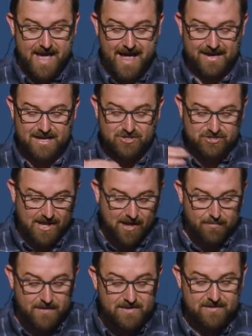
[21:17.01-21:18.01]
And it
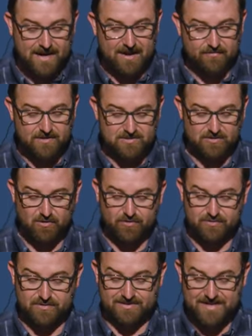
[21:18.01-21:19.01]
shall be that every soul
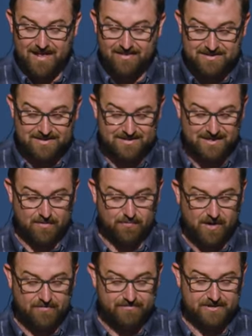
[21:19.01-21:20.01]
who does not listen to that
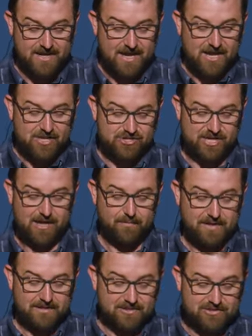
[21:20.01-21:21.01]
prophet shall
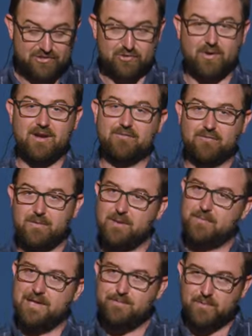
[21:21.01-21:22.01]
be destroyed from the
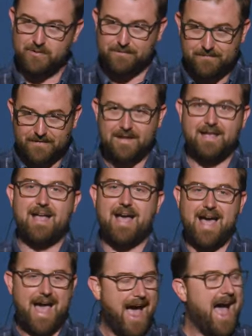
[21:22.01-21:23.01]
people."
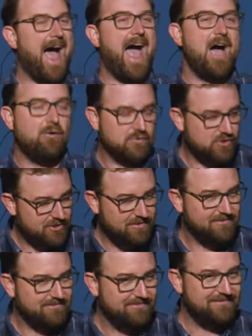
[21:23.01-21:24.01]
Ouch.
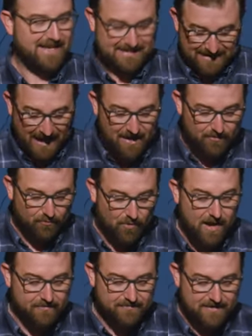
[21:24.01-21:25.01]
That's kind of
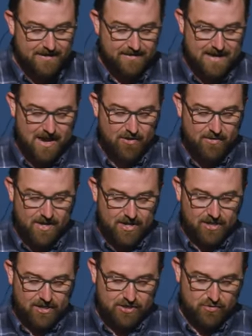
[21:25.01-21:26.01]
rough. Now,
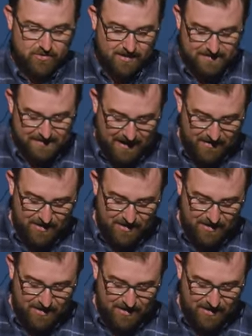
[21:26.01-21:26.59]
you could say